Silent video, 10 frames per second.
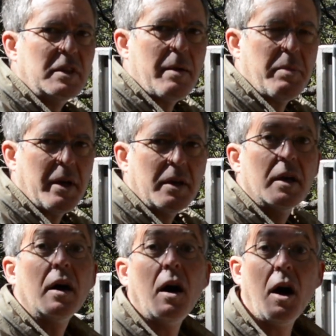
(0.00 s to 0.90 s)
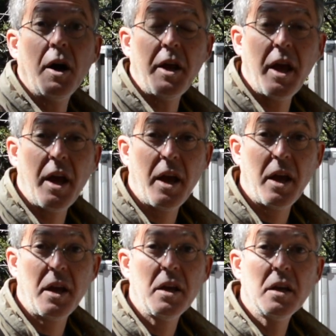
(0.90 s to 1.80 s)
Typing on
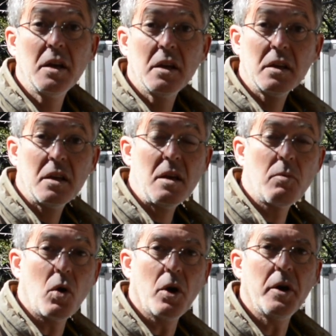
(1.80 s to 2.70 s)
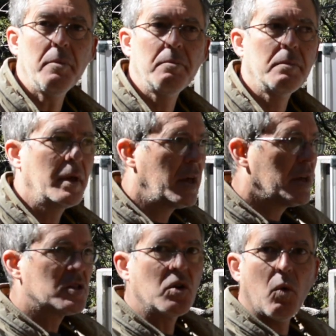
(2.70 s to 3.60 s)
a keyboard.
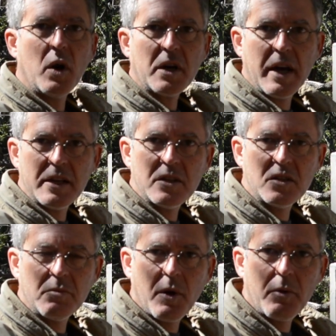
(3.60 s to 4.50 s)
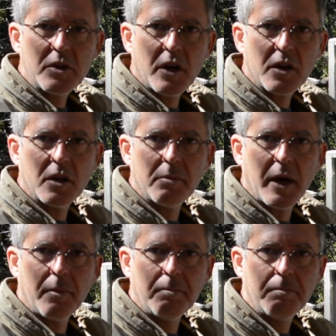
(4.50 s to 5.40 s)
So what kind of system are we talking
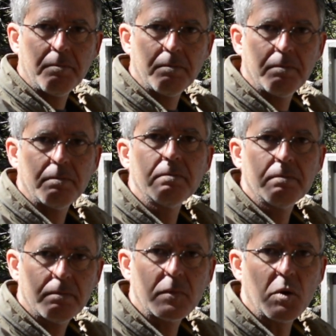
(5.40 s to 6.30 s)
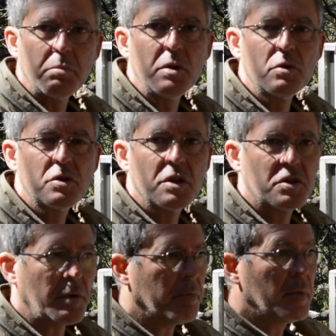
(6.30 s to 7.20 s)
about? Computer
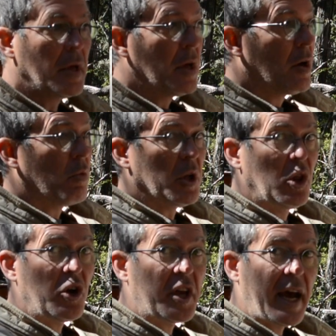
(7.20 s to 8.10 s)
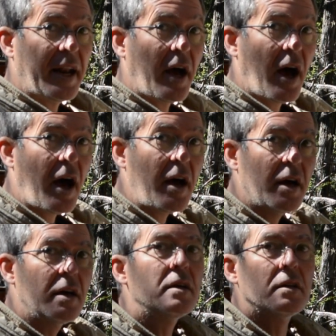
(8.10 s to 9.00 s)
system. We look at a
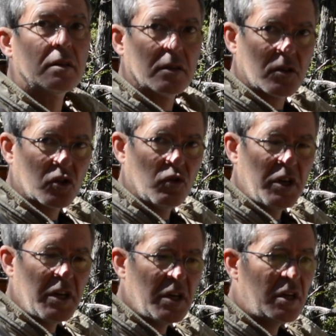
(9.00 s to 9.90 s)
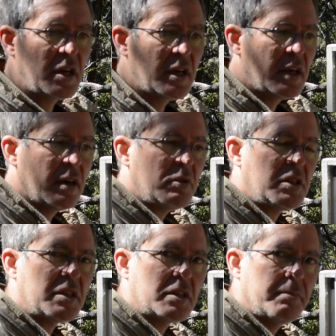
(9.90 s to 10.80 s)
screen.
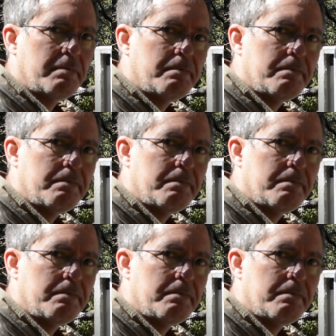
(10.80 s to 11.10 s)
What's this?